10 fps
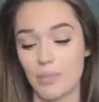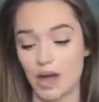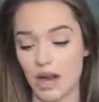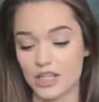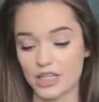
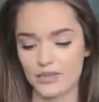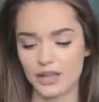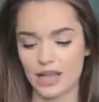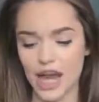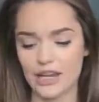but I just
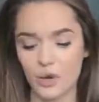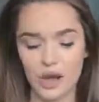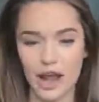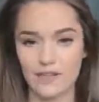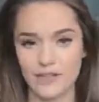feel like I
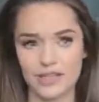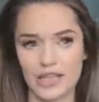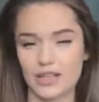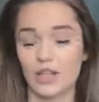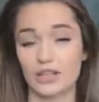don't have to
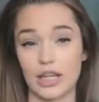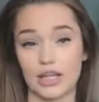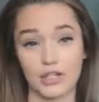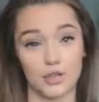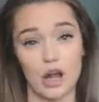sit there and like
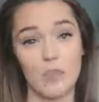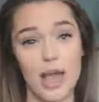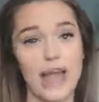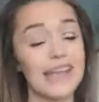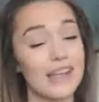scrub,
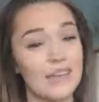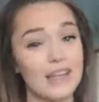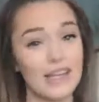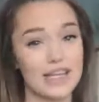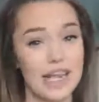and
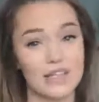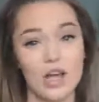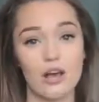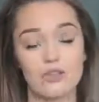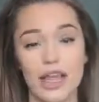even it takes
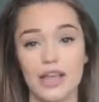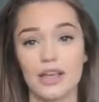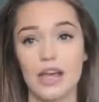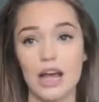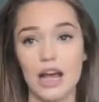off like